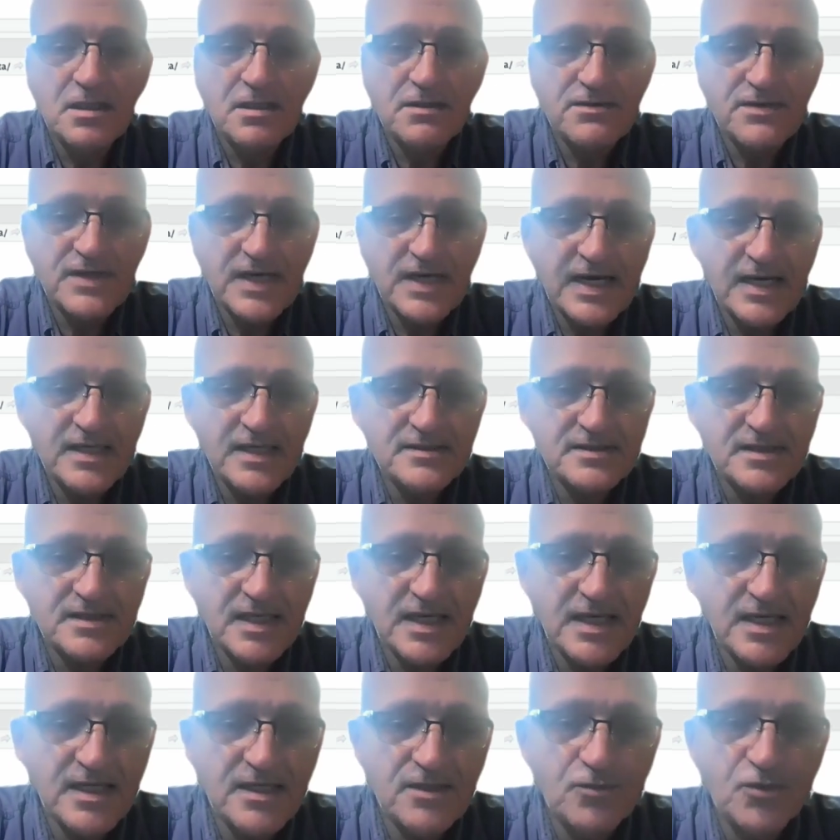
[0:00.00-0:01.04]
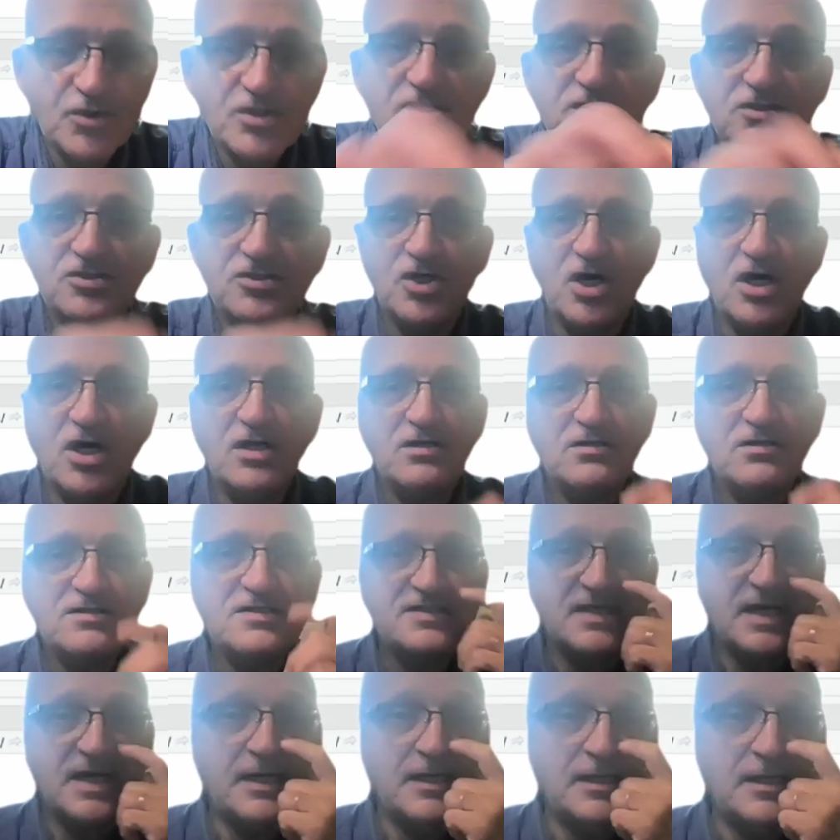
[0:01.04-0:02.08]
that and with a dollar
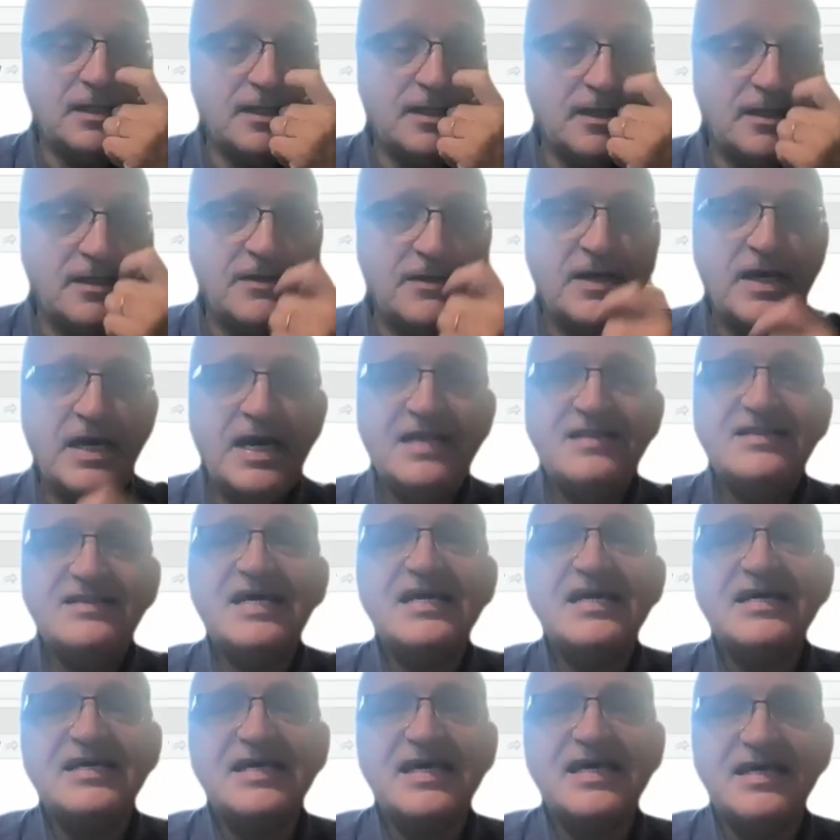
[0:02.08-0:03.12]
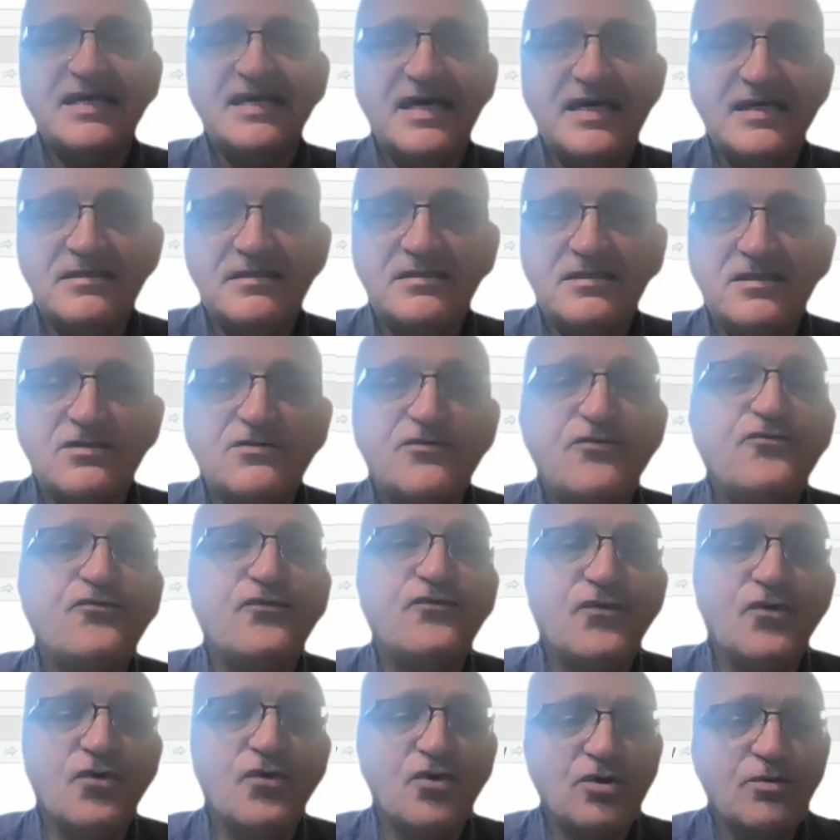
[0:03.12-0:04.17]
sign. And then I can enter
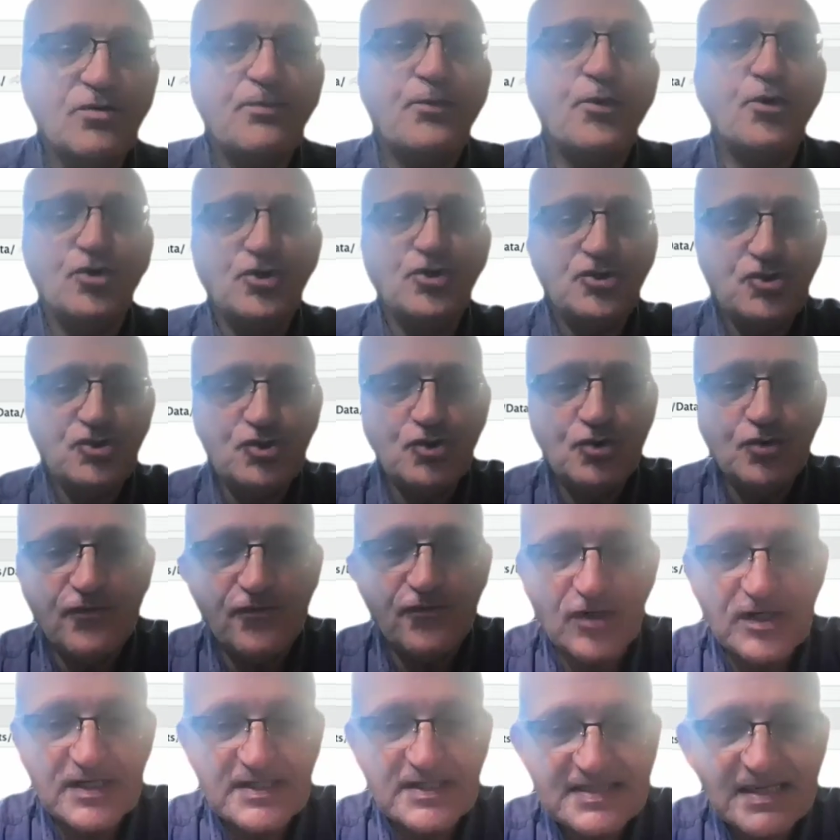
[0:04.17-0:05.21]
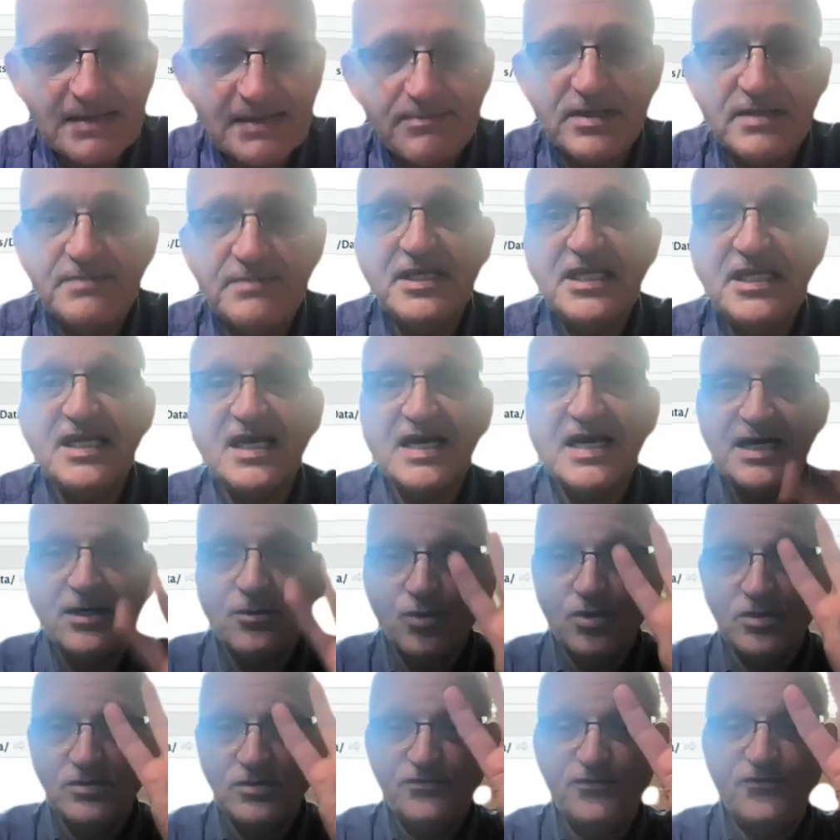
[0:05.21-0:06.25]
4.2, for example, meaning I
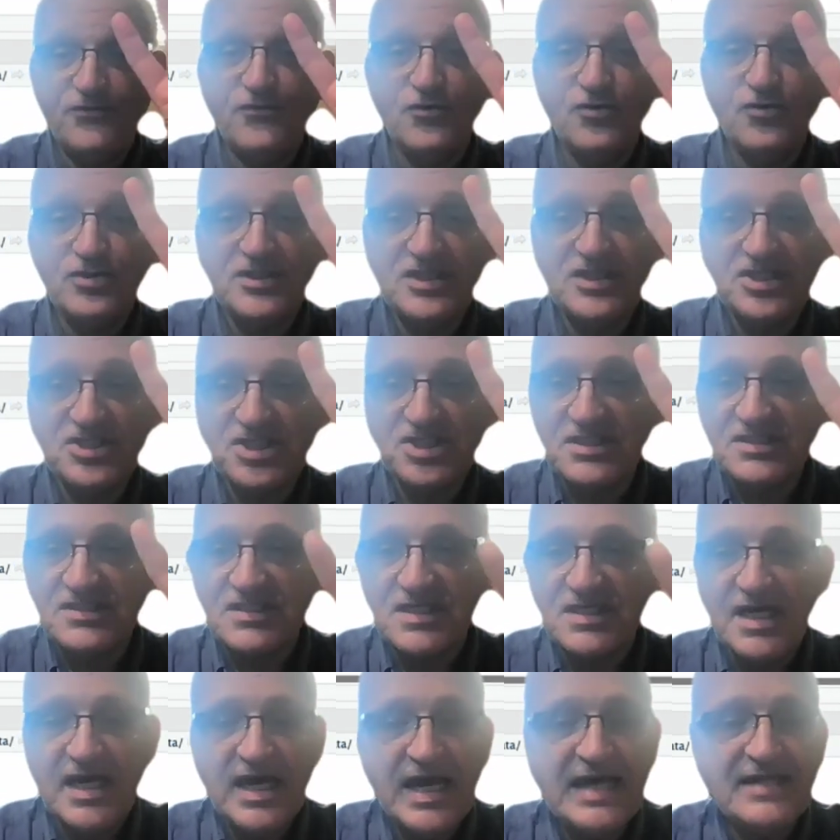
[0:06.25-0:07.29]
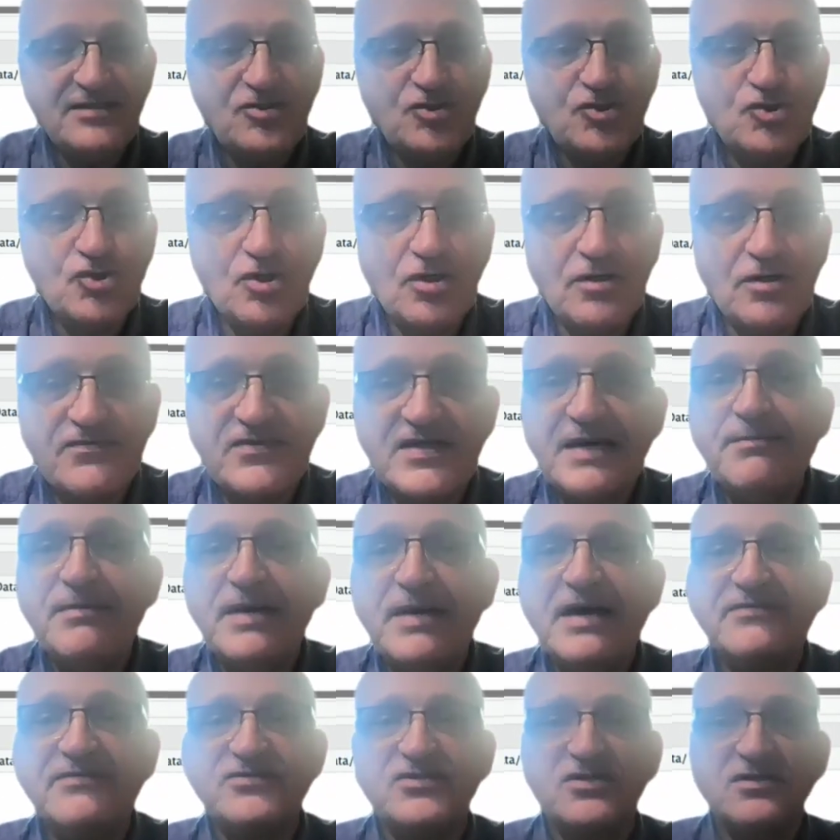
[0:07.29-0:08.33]
want 4 digits and two of them
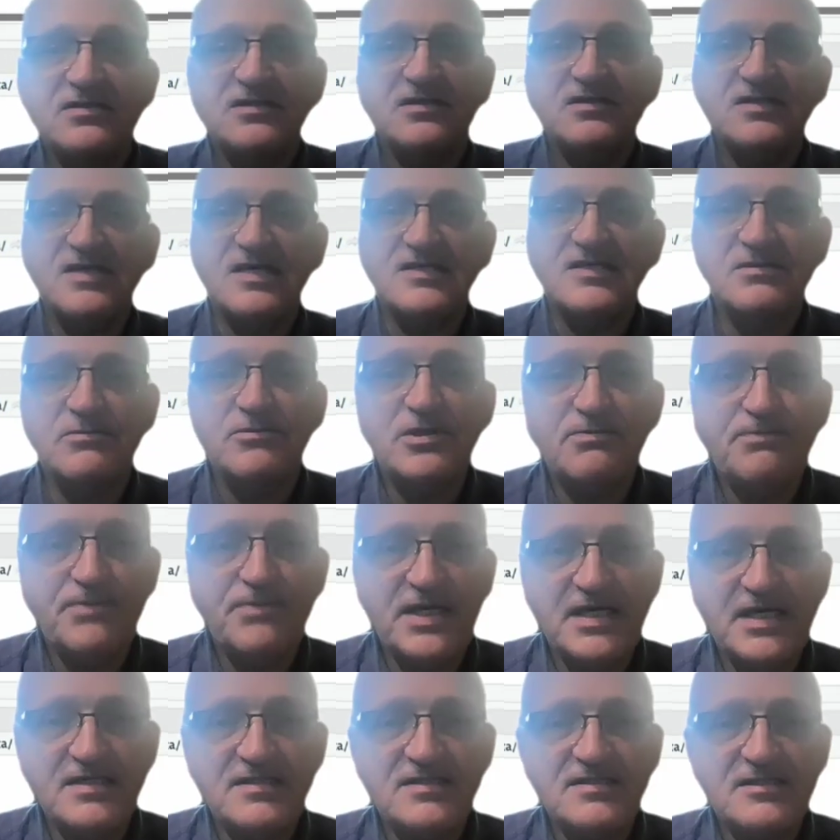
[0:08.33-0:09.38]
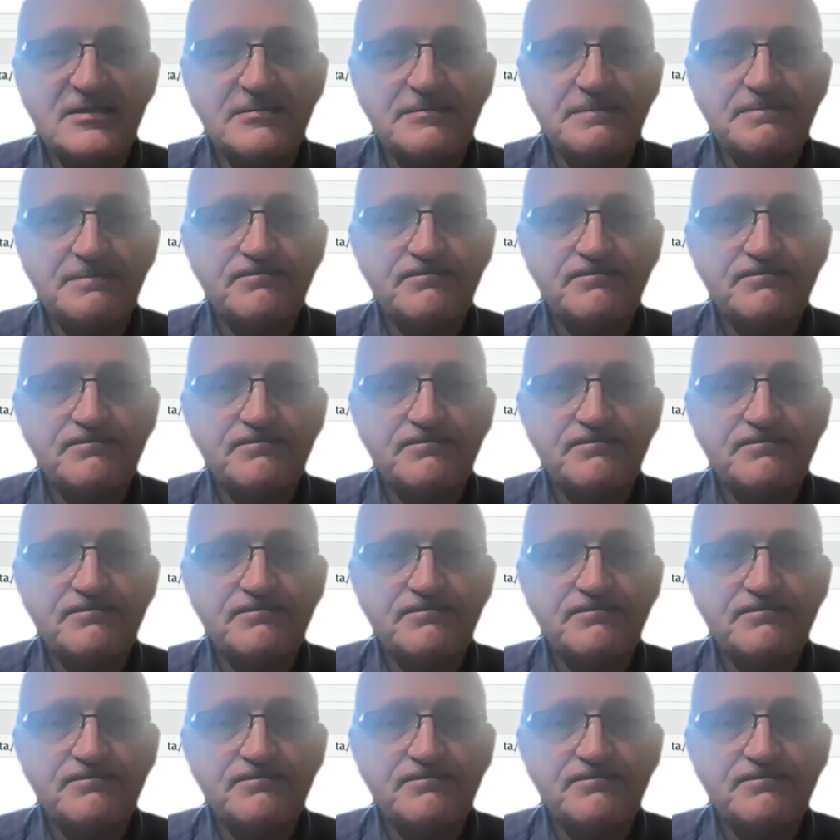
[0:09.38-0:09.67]
after the decimal place.